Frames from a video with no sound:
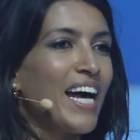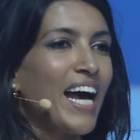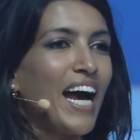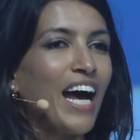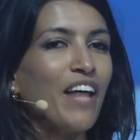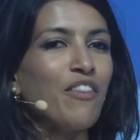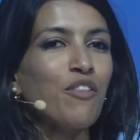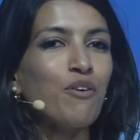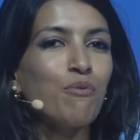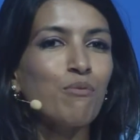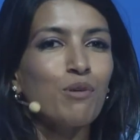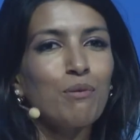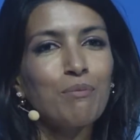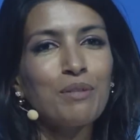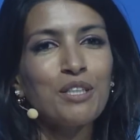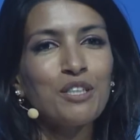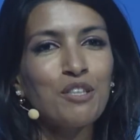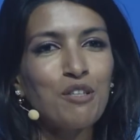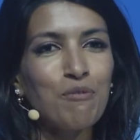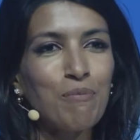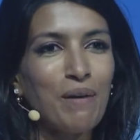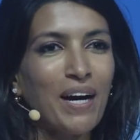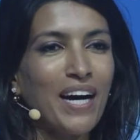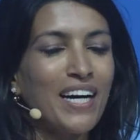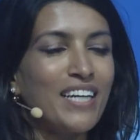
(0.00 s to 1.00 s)
And the woman
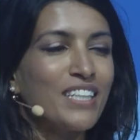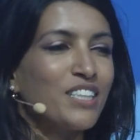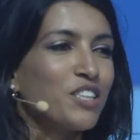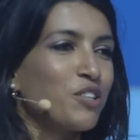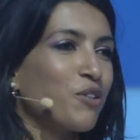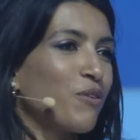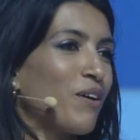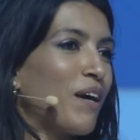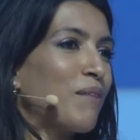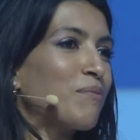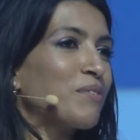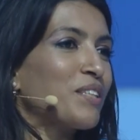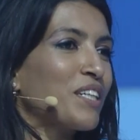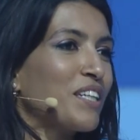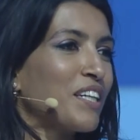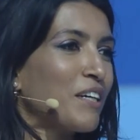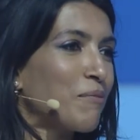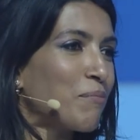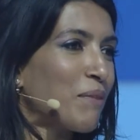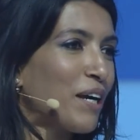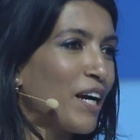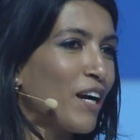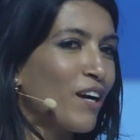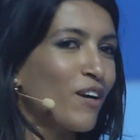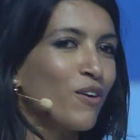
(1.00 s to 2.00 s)
who buys creme de la
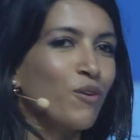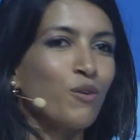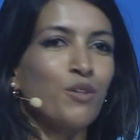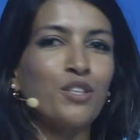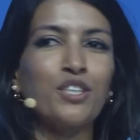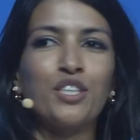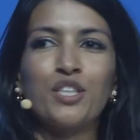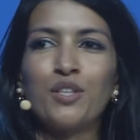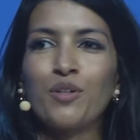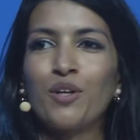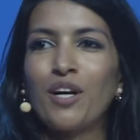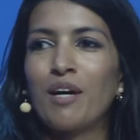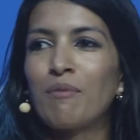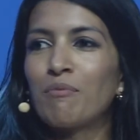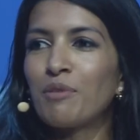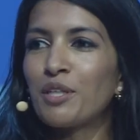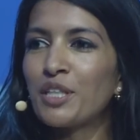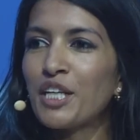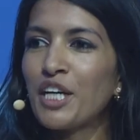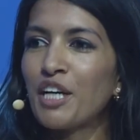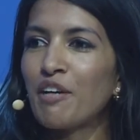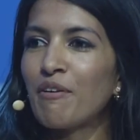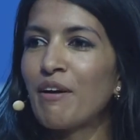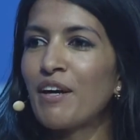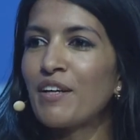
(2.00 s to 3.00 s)
mer or Dior, I'm
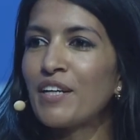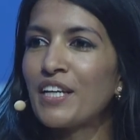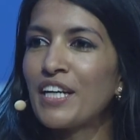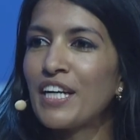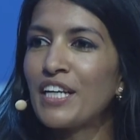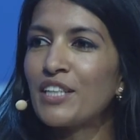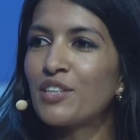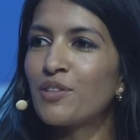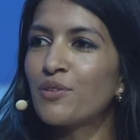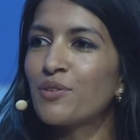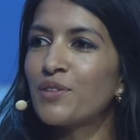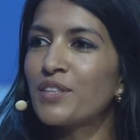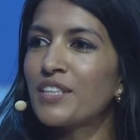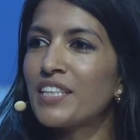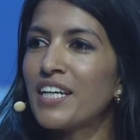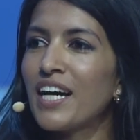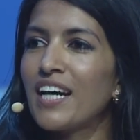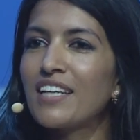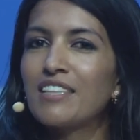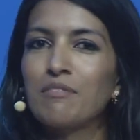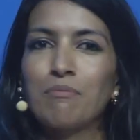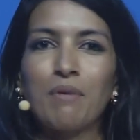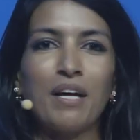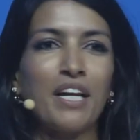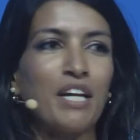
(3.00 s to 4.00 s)
looking around and I don't see
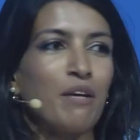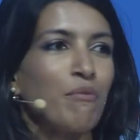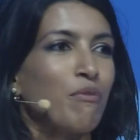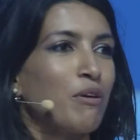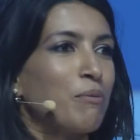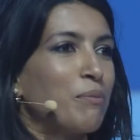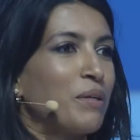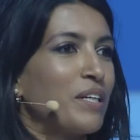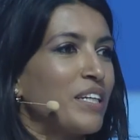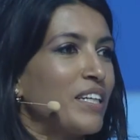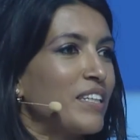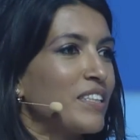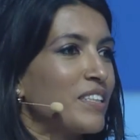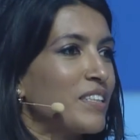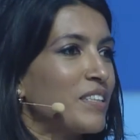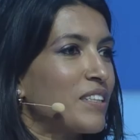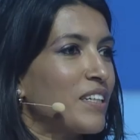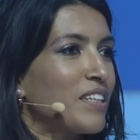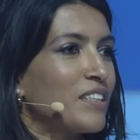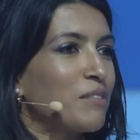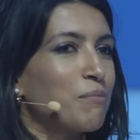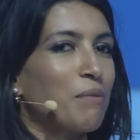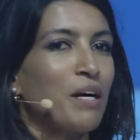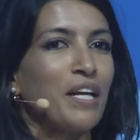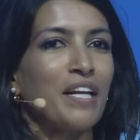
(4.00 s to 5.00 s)
as many women as,
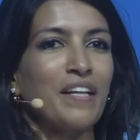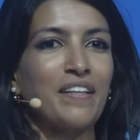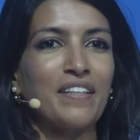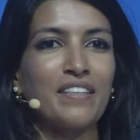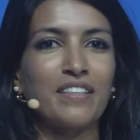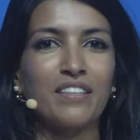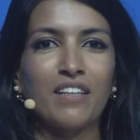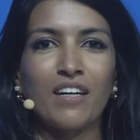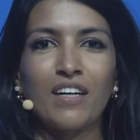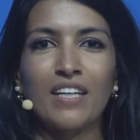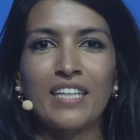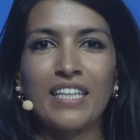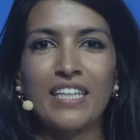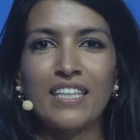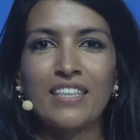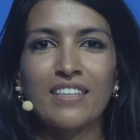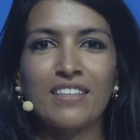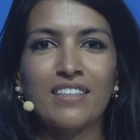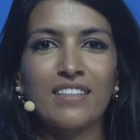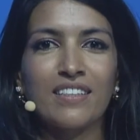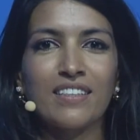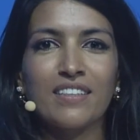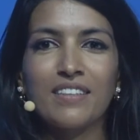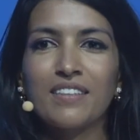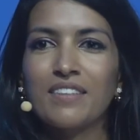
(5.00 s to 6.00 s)
as men in this
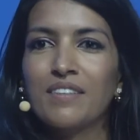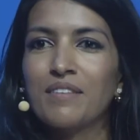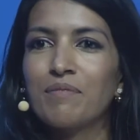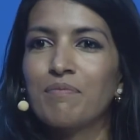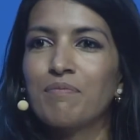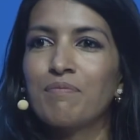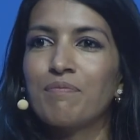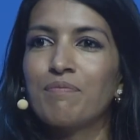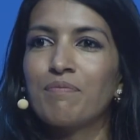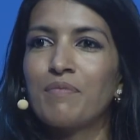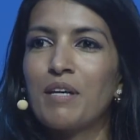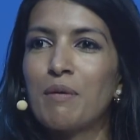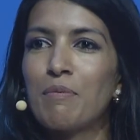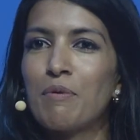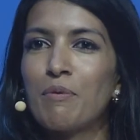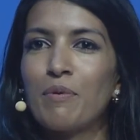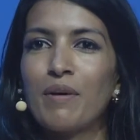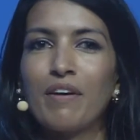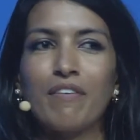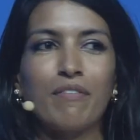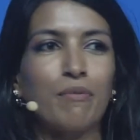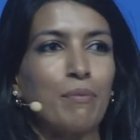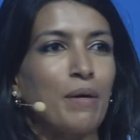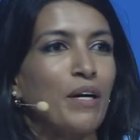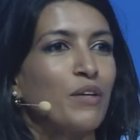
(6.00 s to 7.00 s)
audience maybe we
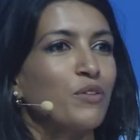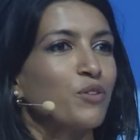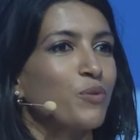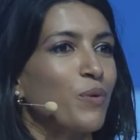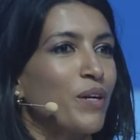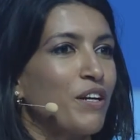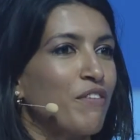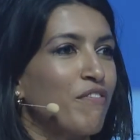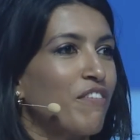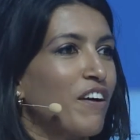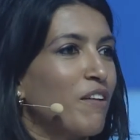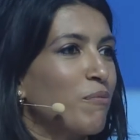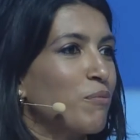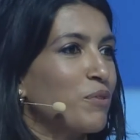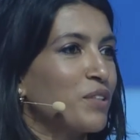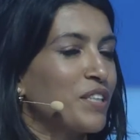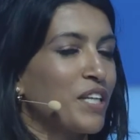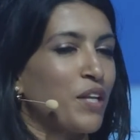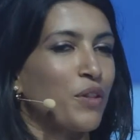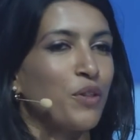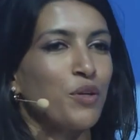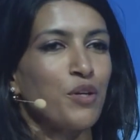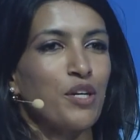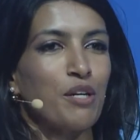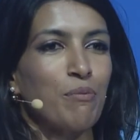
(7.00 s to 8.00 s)
have about 25%,
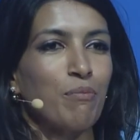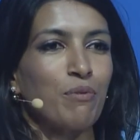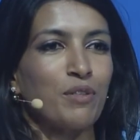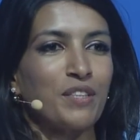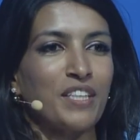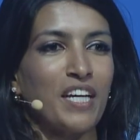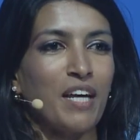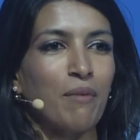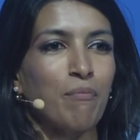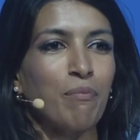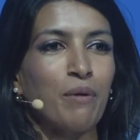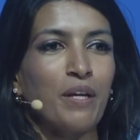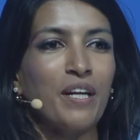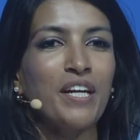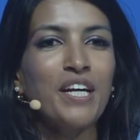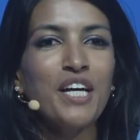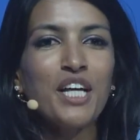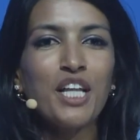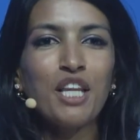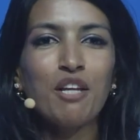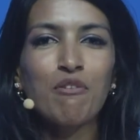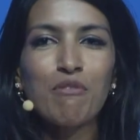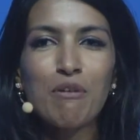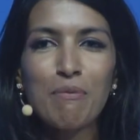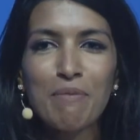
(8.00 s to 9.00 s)
30%, but
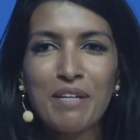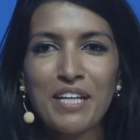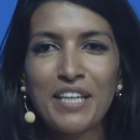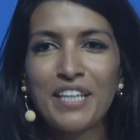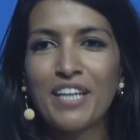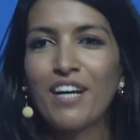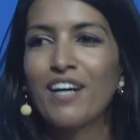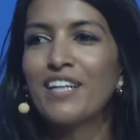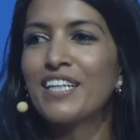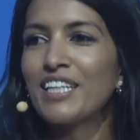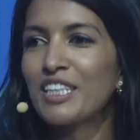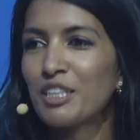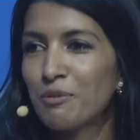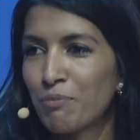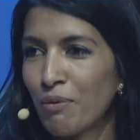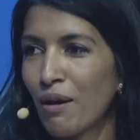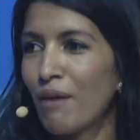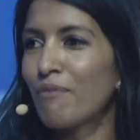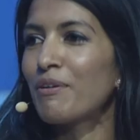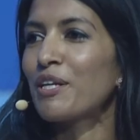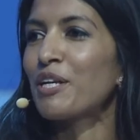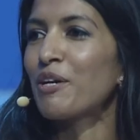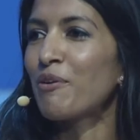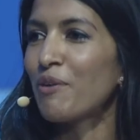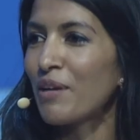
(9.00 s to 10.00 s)
the women in the audience
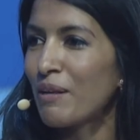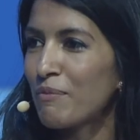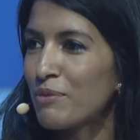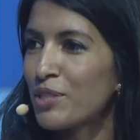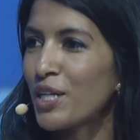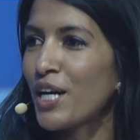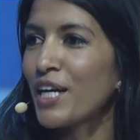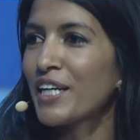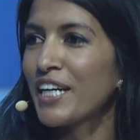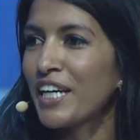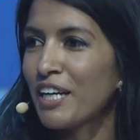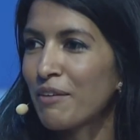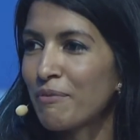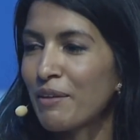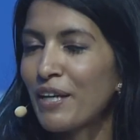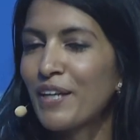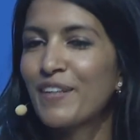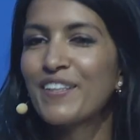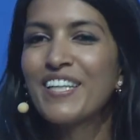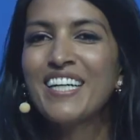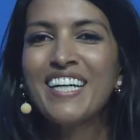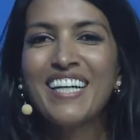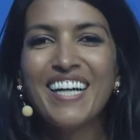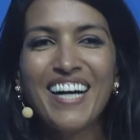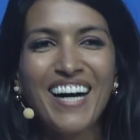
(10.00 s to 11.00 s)
probably know what I'm talking about.
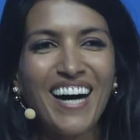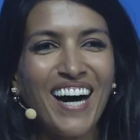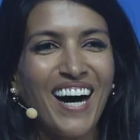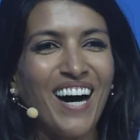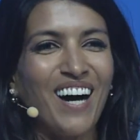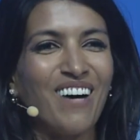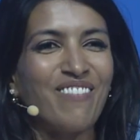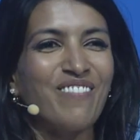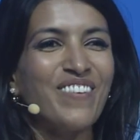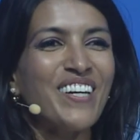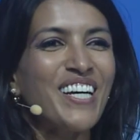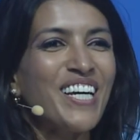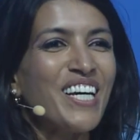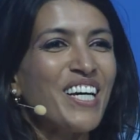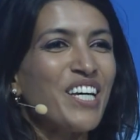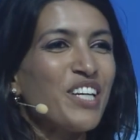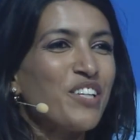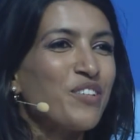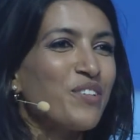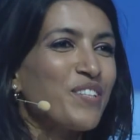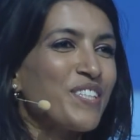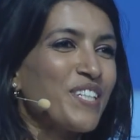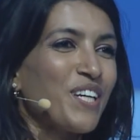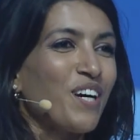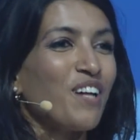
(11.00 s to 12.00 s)
Um,
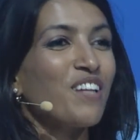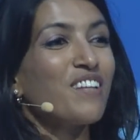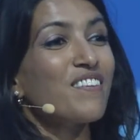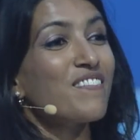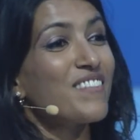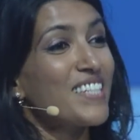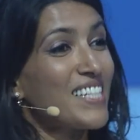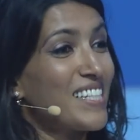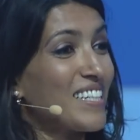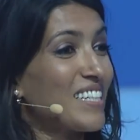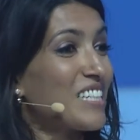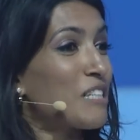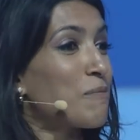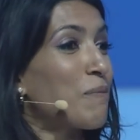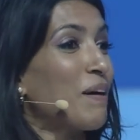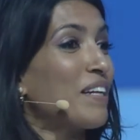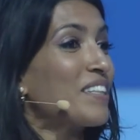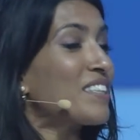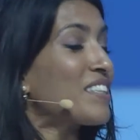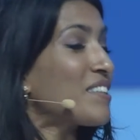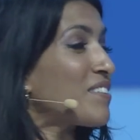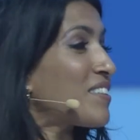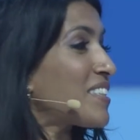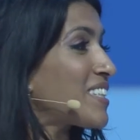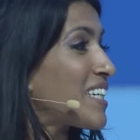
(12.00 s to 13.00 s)
you see all of these
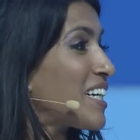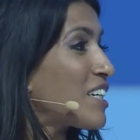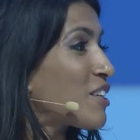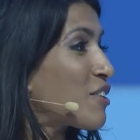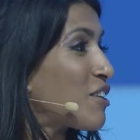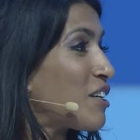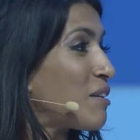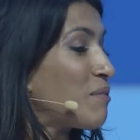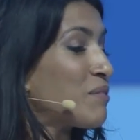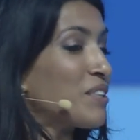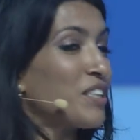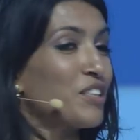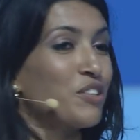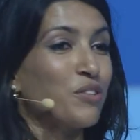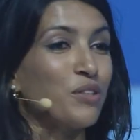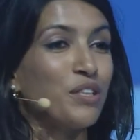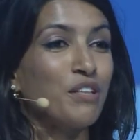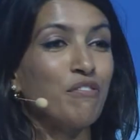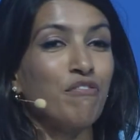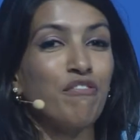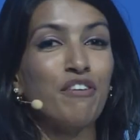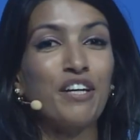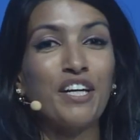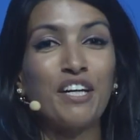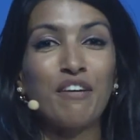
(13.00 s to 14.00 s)
expensive skin creams at duty
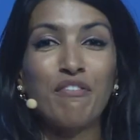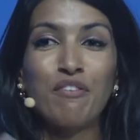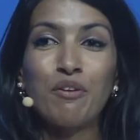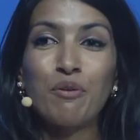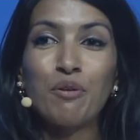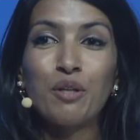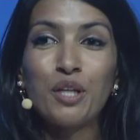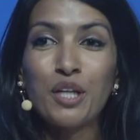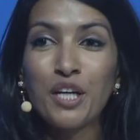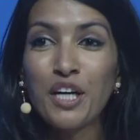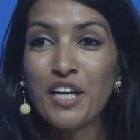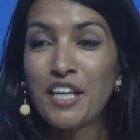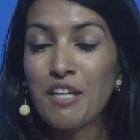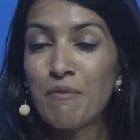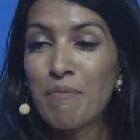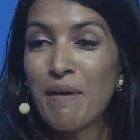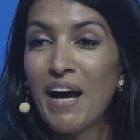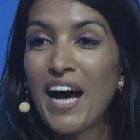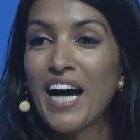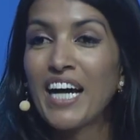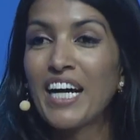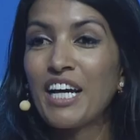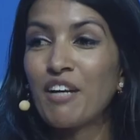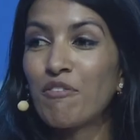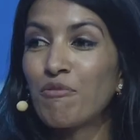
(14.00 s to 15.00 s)
free, and if you look on the
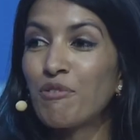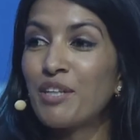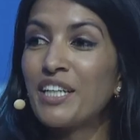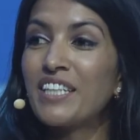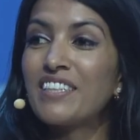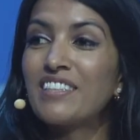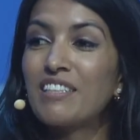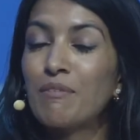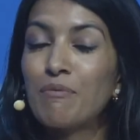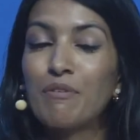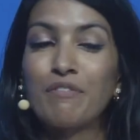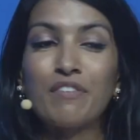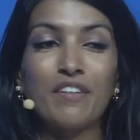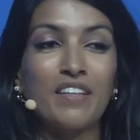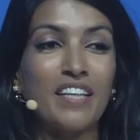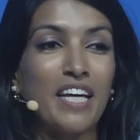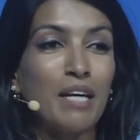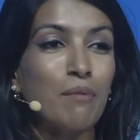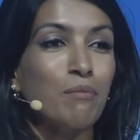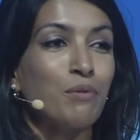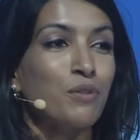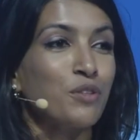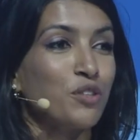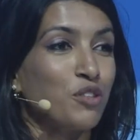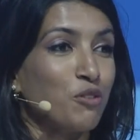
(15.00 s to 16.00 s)
back and read some of the
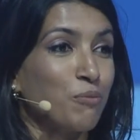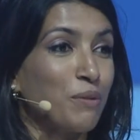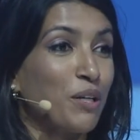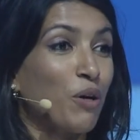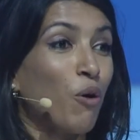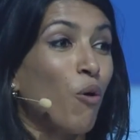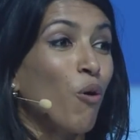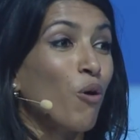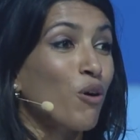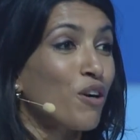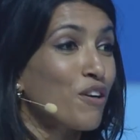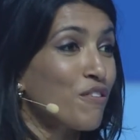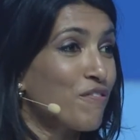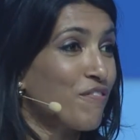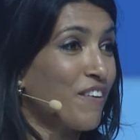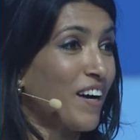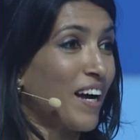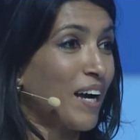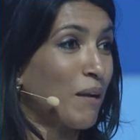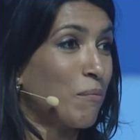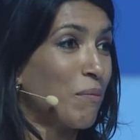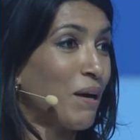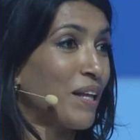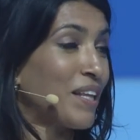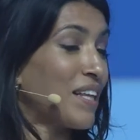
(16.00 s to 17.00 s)
labels, you'll be
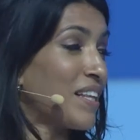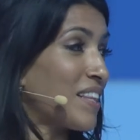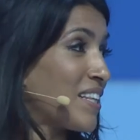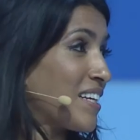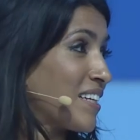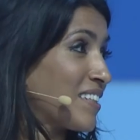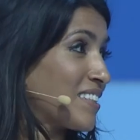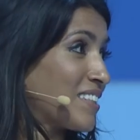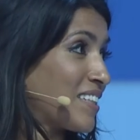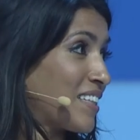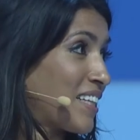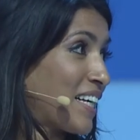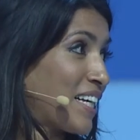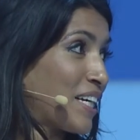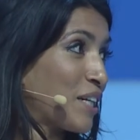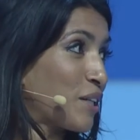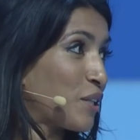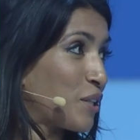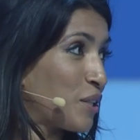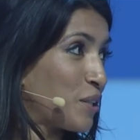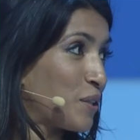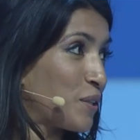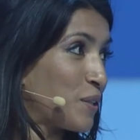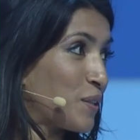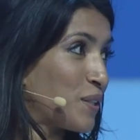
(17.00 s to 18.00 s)
horrified by the things that they
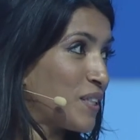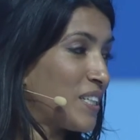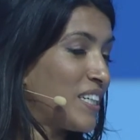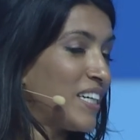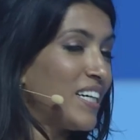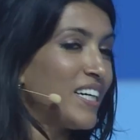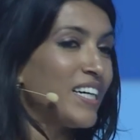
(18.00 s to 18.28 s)
include.